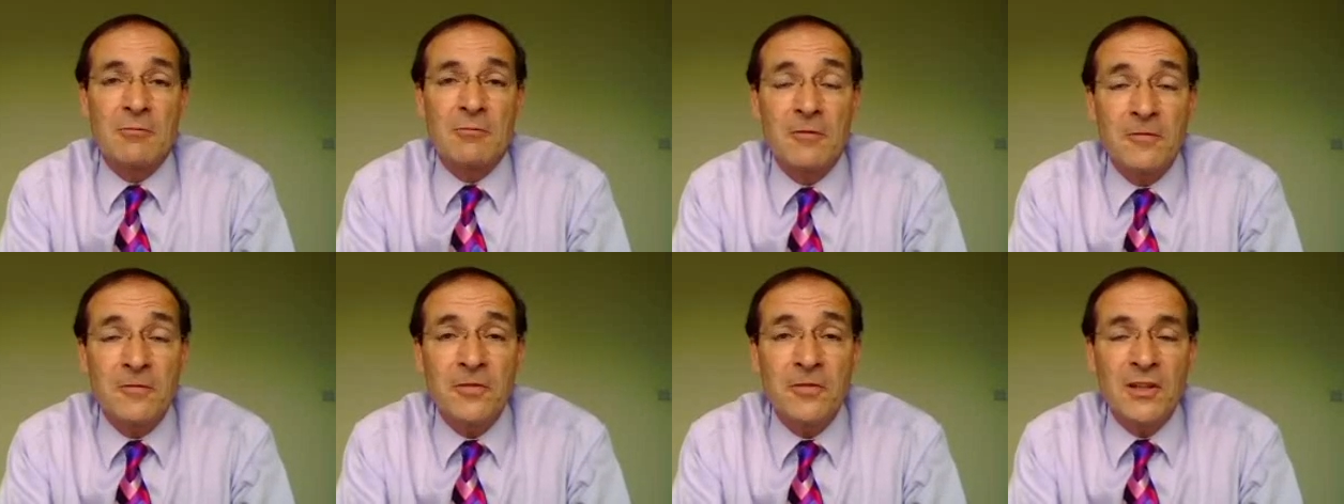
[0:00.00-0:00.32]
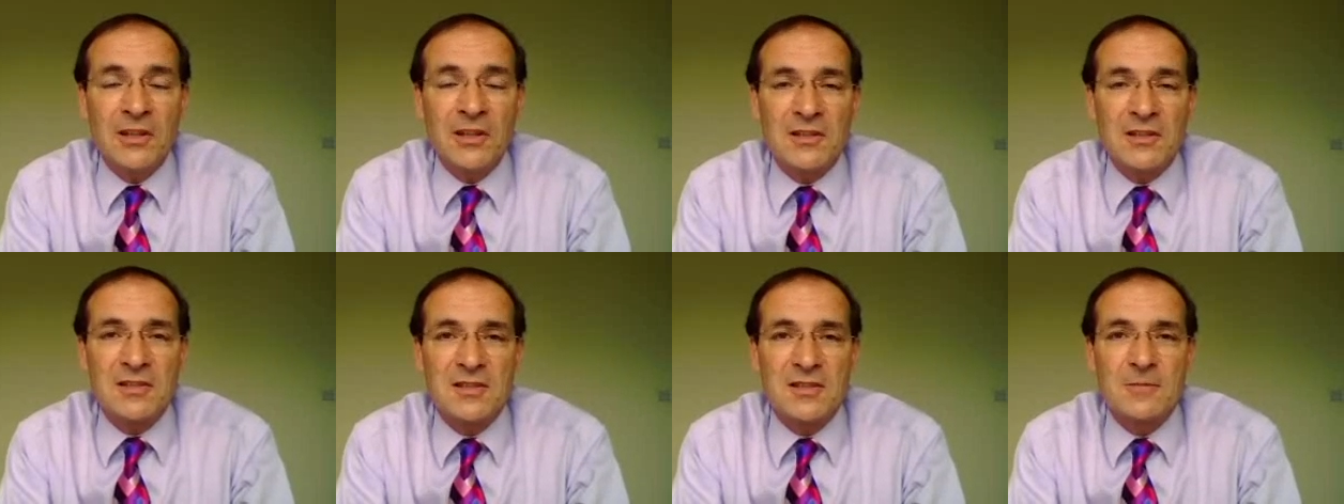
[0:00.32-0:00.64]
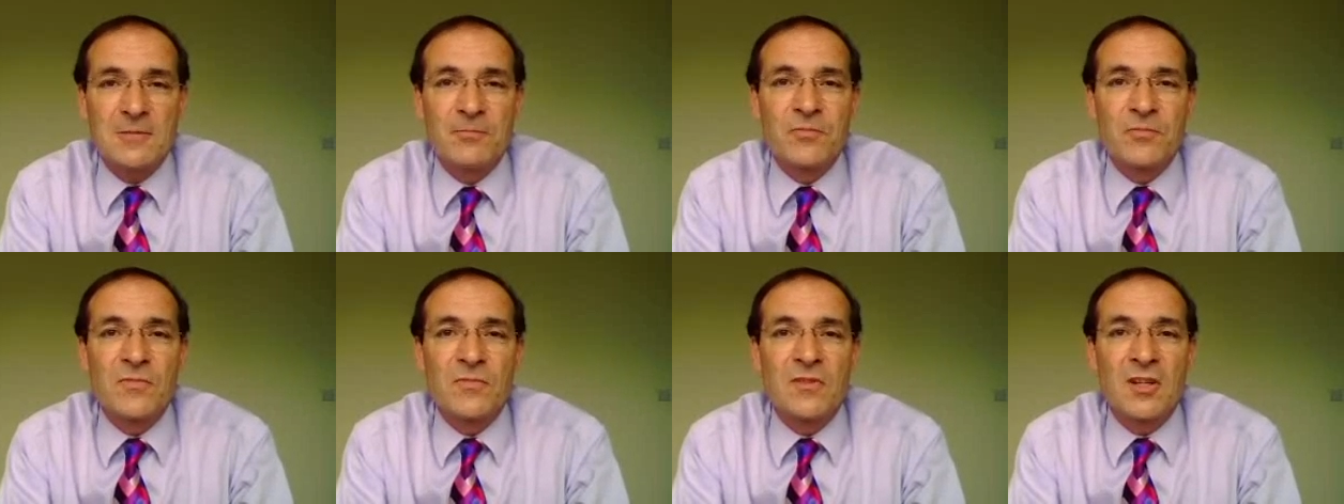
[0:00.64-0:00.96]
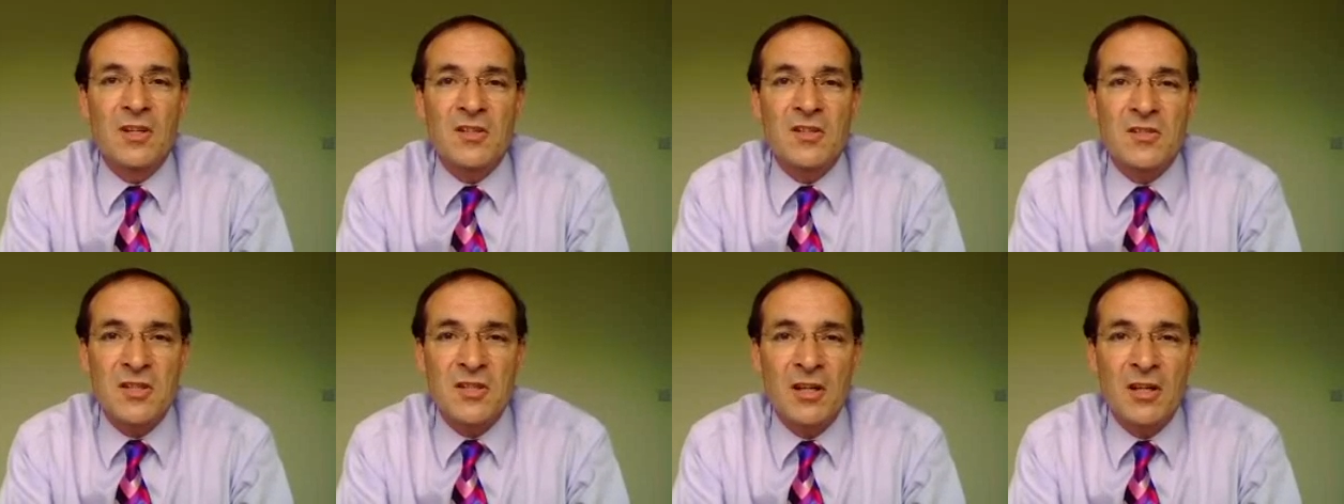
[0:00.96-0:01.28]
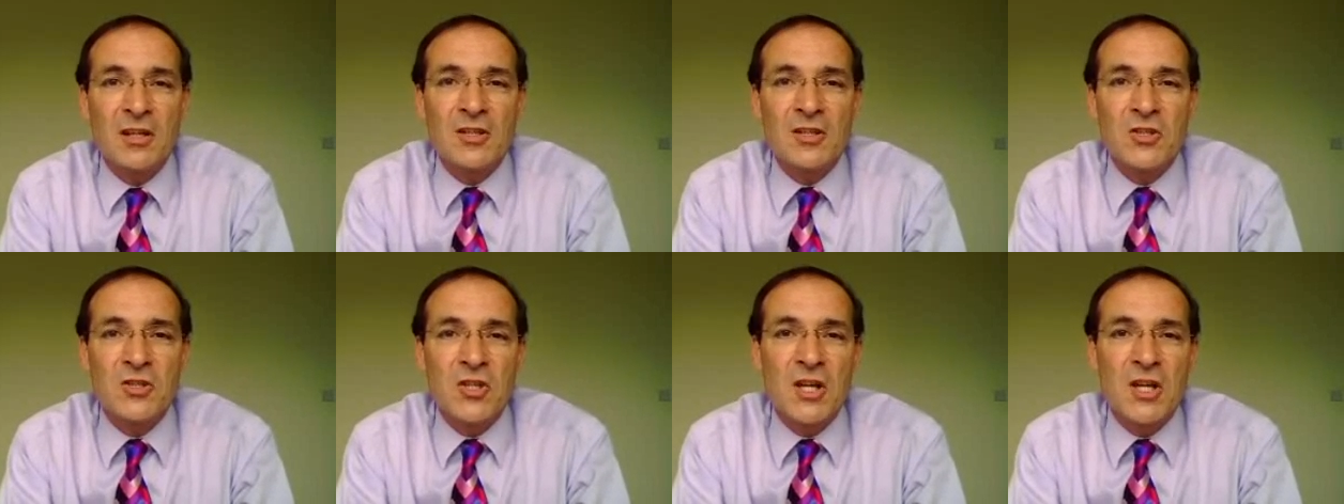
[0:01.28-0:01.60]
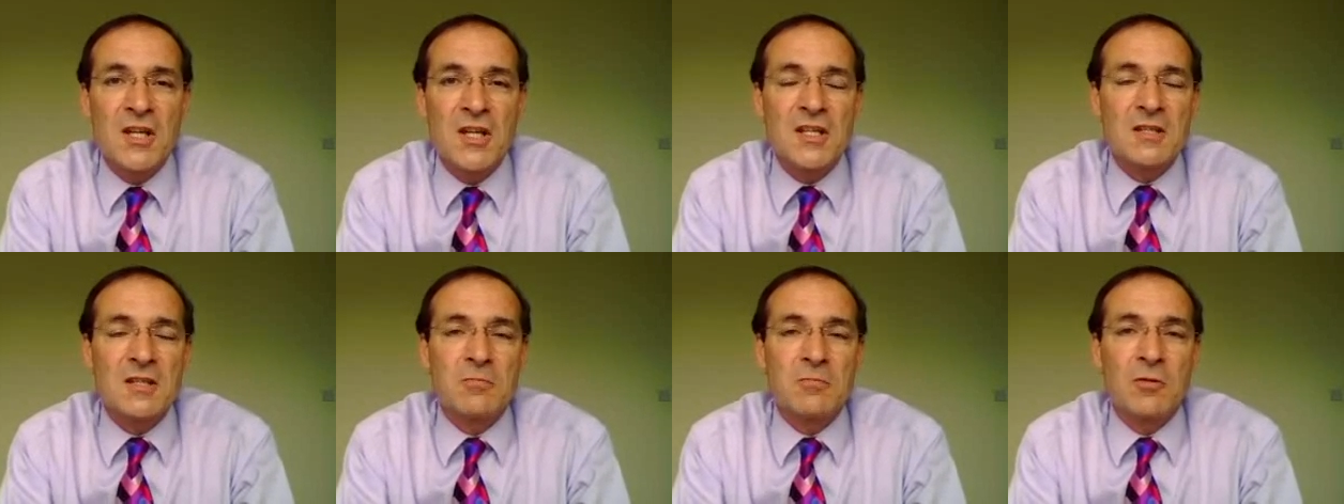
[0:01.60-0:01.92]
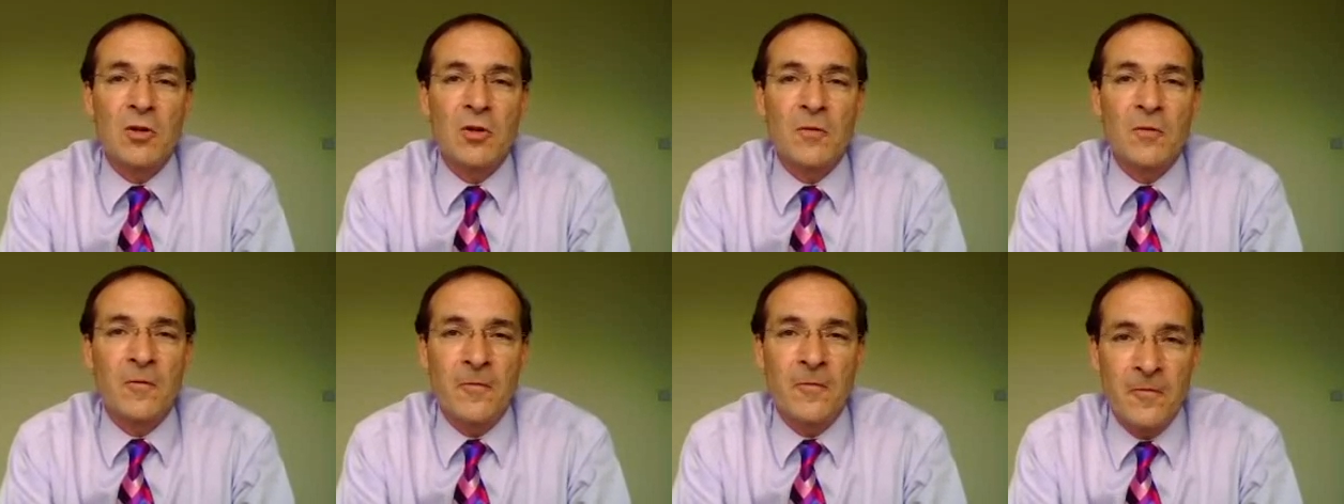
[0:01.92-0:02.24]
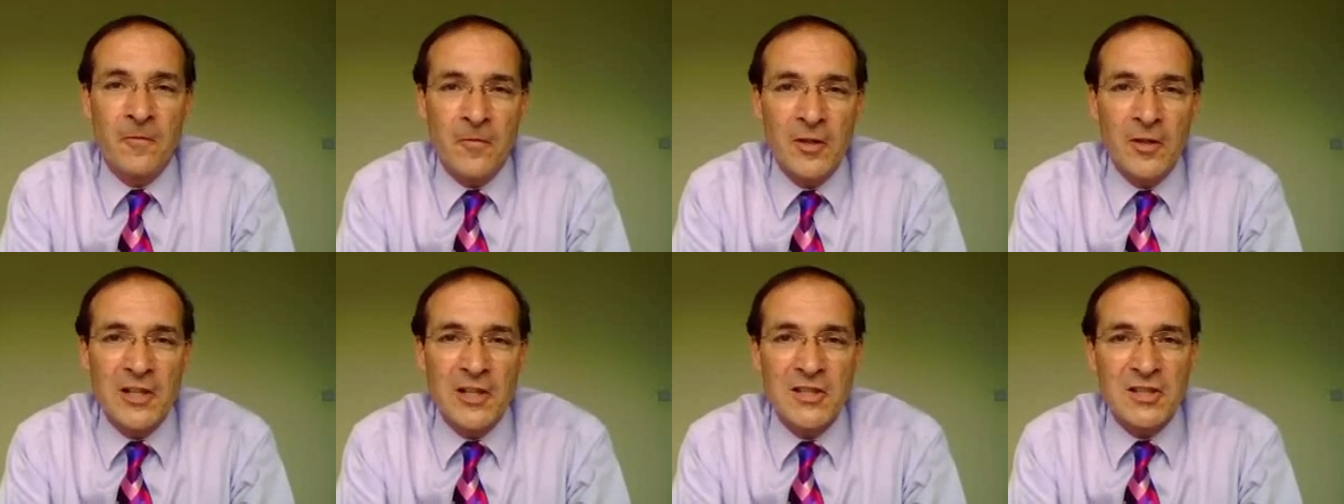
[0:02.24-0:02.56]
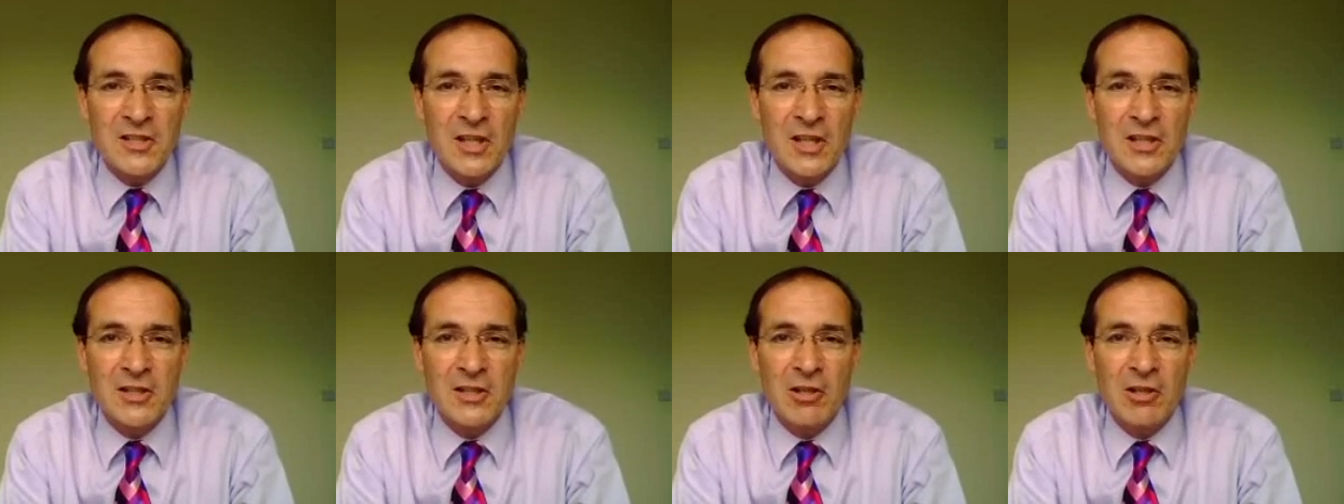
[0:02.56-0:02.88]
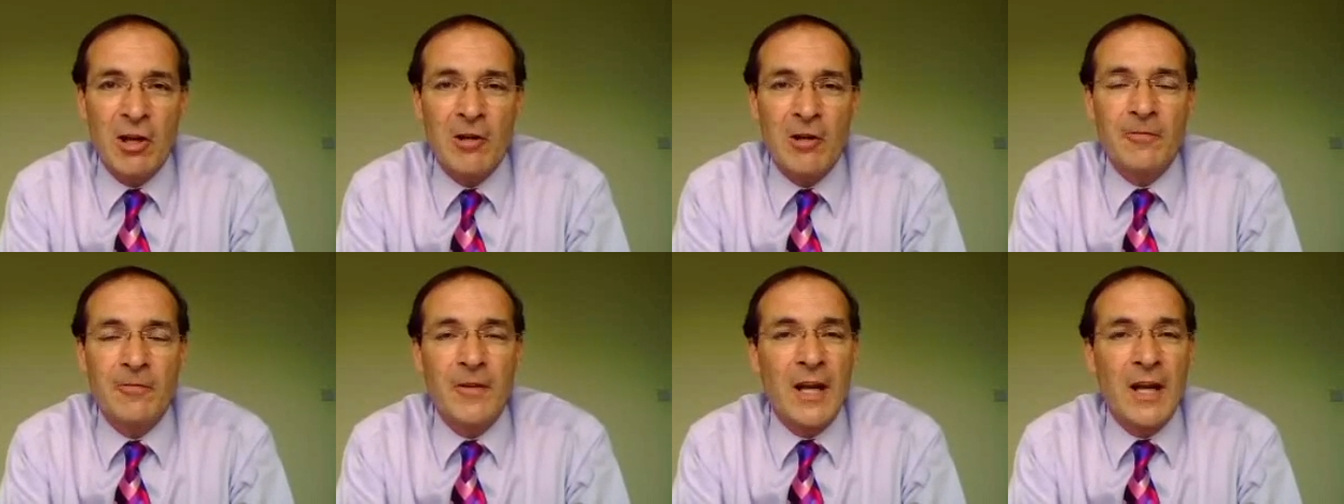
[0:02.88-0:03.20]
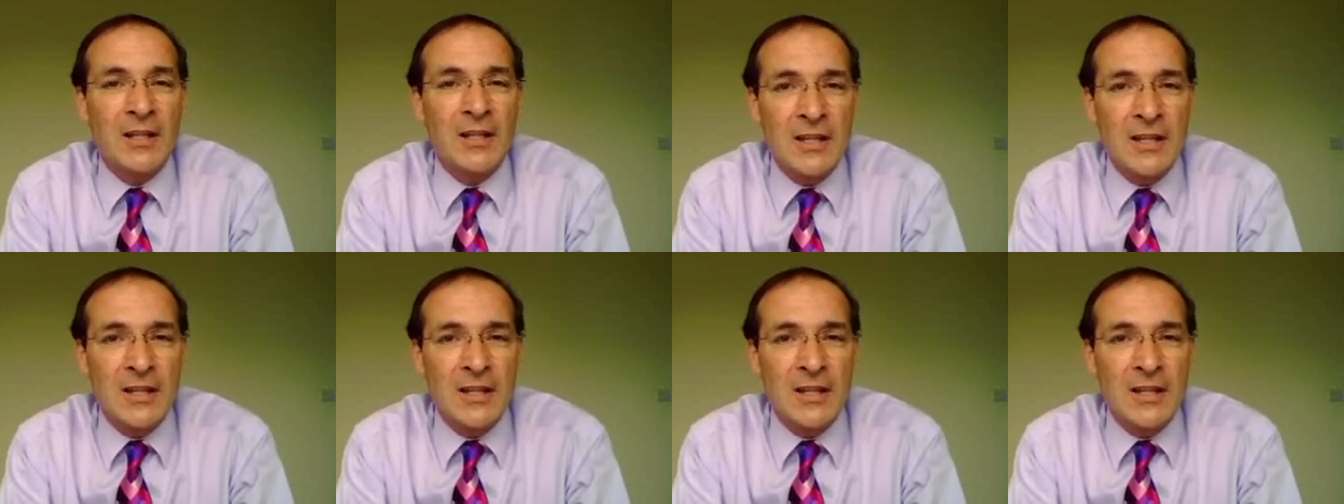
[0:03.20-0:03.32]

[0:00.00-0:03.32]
They were fixed, that certain genes were fully turned off,